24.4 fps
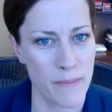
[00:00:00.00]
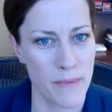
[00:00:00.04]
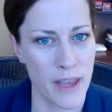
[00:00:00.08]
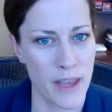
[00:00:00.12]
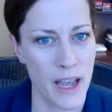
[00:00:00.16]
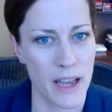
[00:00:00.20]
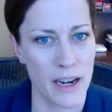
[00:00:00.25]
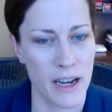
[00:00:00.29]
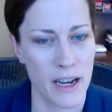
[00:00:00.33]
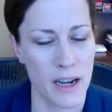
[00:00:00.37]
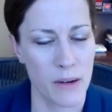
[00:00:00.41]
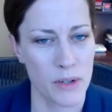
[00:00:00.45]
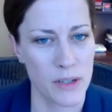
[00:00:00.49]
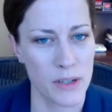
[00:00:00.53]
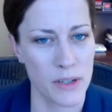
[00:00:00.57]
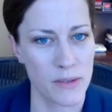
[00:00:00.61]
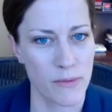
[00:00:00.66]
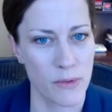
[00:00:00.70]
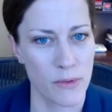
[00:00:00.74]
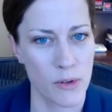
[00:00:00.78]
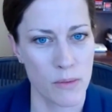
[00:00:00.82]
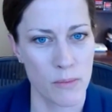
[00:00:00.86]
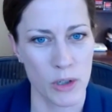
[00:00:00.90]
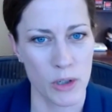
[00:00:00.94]
that I was
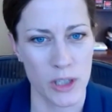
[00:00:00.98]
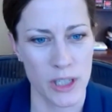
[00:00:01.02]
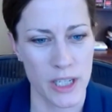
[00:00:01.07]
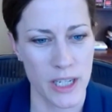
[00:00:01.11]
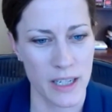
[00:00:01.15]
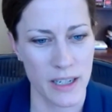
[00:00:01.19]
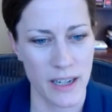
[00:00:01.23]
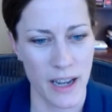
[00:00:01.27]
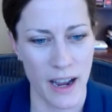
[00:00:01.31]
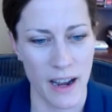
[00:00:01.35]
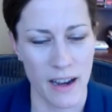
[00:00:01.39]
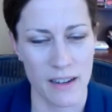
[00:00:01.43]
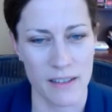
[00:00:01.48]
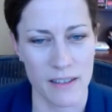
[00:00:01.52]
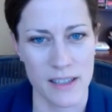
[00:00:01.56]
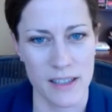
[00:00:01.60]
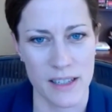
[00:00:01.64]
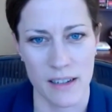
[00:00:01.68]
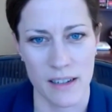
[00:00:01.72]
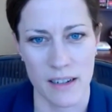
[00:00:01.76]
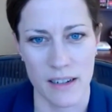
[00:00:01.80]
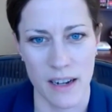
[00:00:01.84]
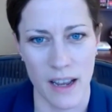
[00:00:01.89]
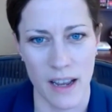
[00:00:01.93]
formerly in-house
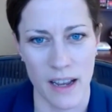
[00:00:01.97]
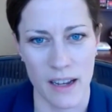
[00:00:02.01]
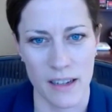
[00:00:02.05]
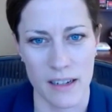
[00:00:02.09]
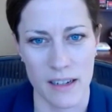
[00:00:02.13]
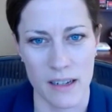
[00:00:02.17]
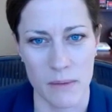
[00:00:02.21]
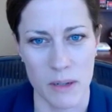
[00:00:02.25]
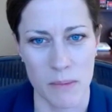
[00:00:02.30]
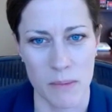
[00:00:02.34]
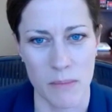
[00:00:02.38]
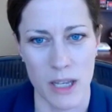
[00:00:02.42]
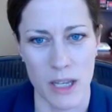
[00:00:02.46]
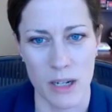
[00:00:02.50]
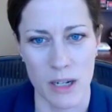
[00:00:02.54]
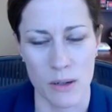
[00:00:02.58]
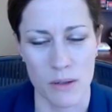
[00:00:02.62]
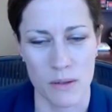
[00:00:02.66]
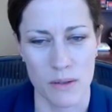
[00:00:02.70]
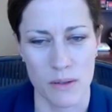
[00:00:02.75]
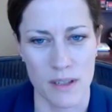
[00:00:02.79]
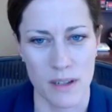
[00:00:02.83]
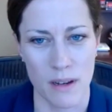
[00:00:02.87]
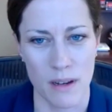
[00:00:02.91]
at an academic
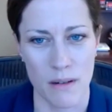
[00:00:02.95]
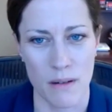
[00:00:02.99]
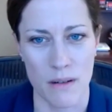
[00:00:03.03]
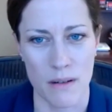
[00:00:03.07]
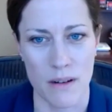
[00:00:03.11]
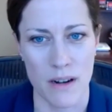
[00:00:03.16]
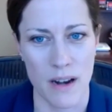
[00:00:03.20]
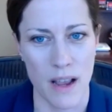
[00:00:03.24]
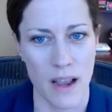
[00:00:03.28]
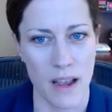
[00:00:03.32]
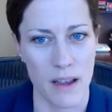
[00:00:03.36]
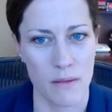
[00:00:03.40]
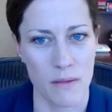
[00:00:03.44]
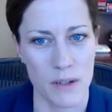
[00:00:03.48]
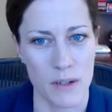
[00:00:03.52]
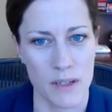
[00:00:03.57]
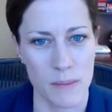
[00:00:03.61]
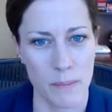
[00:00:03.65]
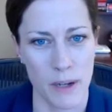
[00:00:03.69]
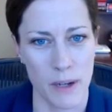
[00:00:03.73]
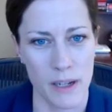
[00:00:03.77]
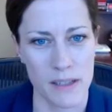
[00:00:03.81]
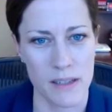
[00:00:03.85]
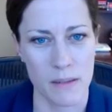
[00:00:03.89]
medical center and had
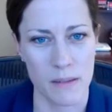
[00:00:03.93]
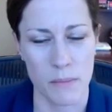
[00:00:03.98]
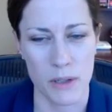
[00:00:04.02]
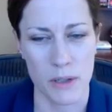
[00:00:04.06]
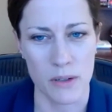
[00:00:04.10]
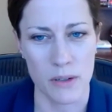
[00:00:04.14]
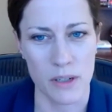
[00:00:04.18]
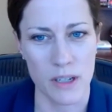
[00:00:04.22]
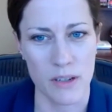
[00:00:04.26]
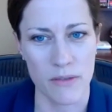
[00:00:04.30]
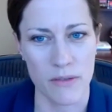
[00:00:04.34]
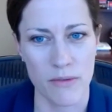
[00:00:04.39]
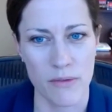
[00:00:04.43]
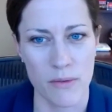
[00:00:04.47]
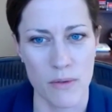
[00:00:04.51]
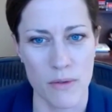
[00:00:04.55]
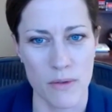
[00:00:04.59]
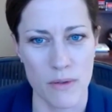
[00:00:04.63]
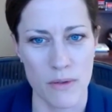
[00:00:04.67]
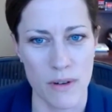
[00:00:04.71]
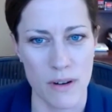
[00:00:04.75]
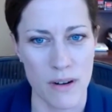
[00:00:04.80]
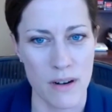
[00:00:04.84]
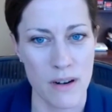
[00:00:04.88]
responsibility
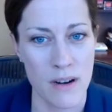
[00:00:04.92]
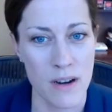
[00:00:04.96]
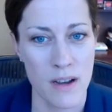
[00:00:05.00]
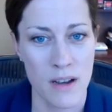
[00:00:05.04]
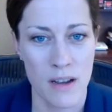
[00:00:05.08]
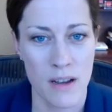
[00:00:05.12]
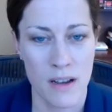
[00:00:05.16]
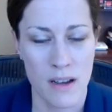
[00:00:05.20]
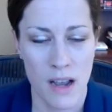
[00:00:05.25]
for,